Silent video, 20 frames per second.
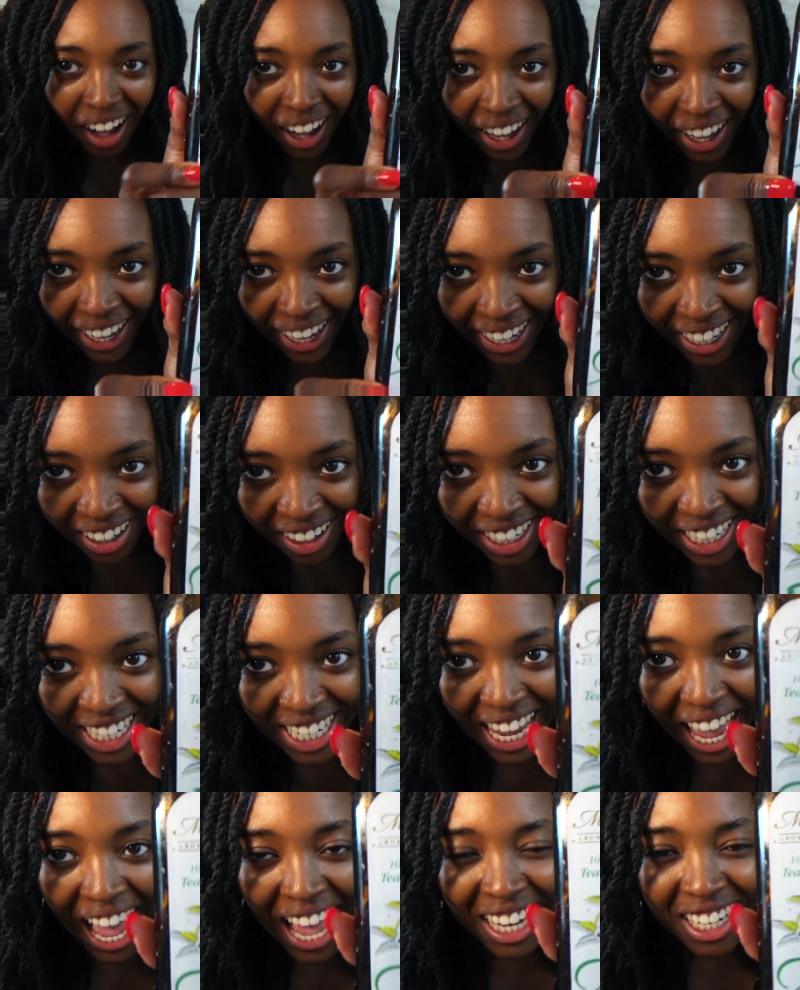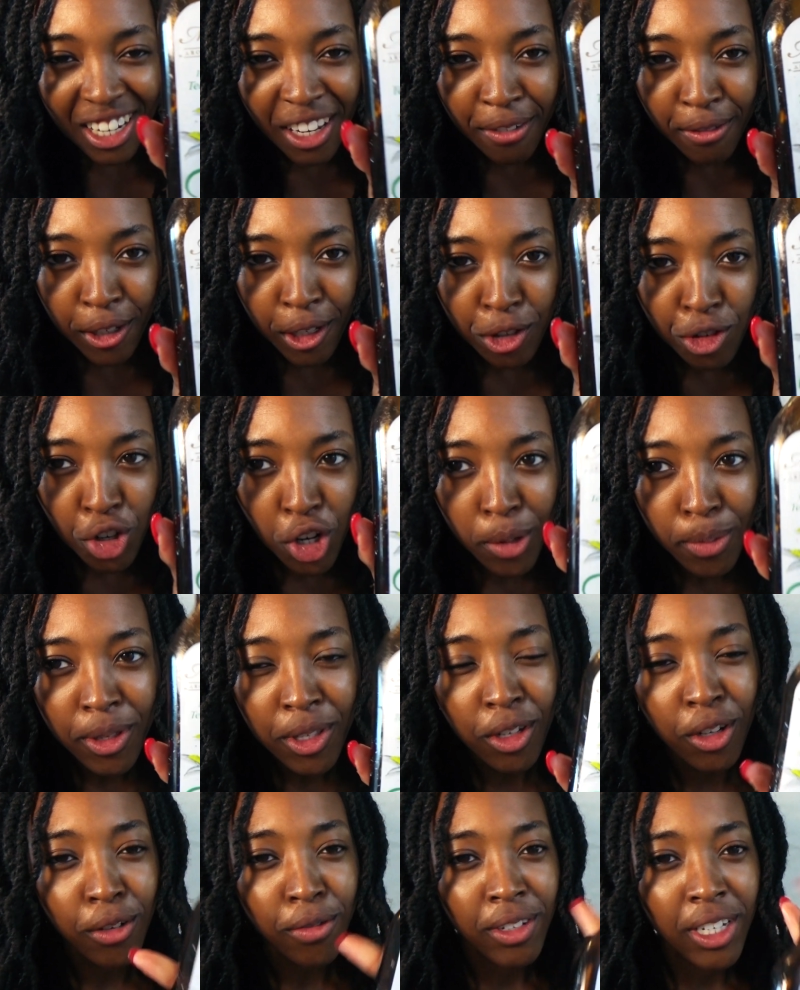I like to add a few drops
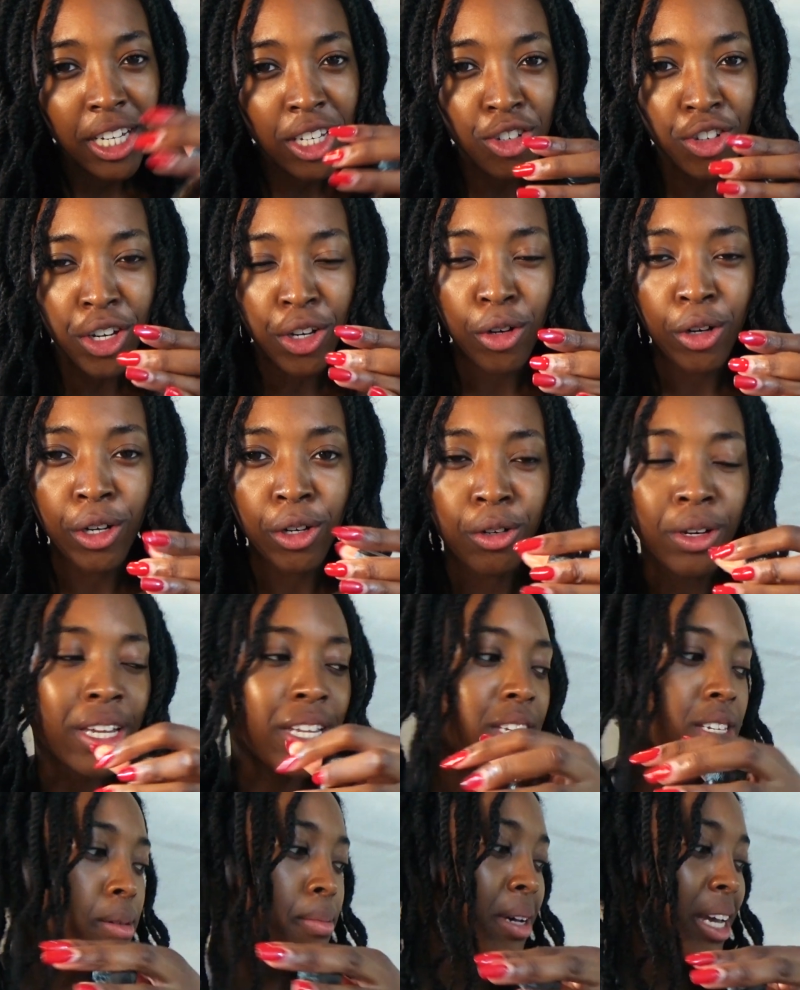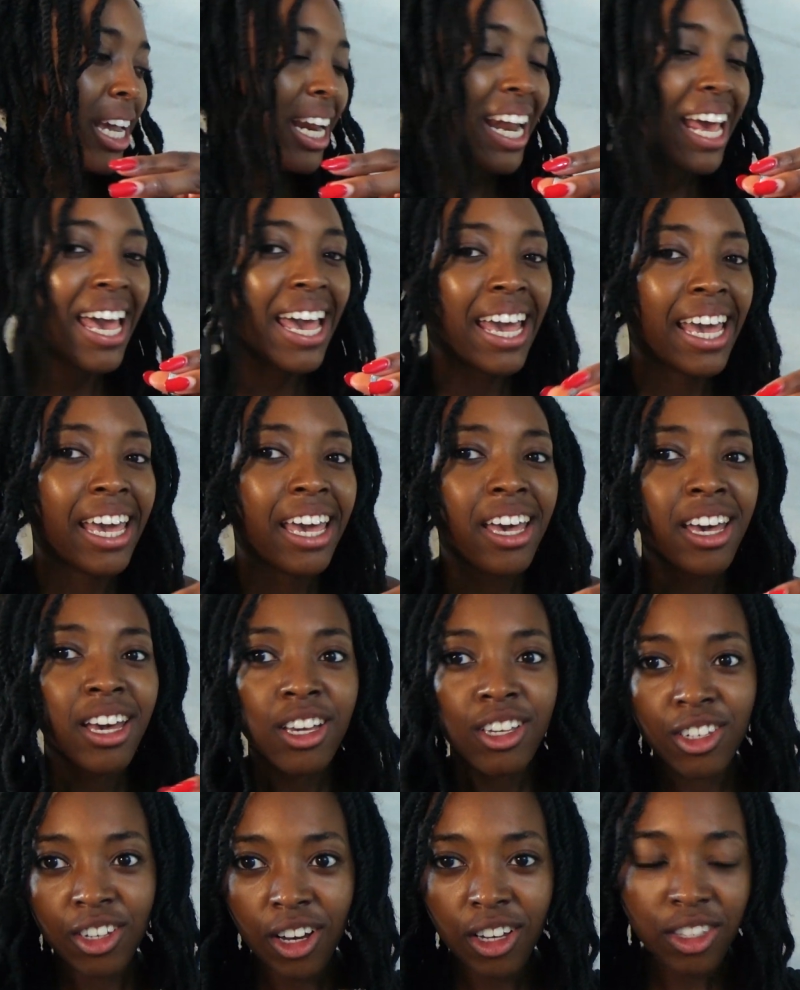of tea tree oil into my clay
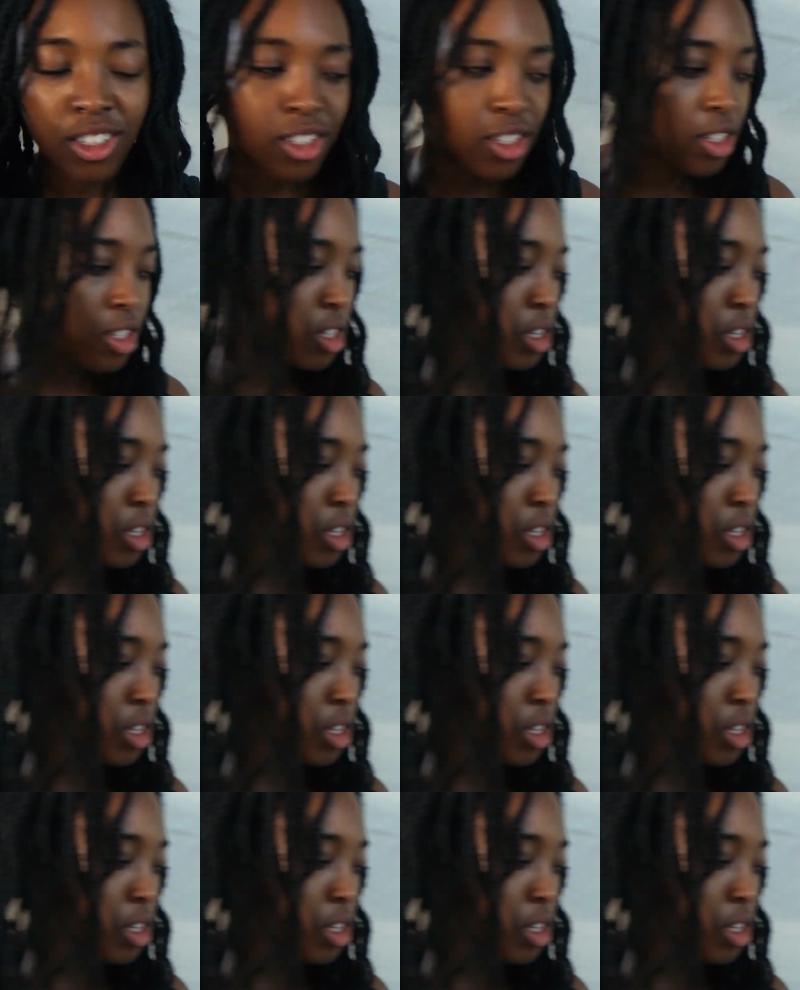just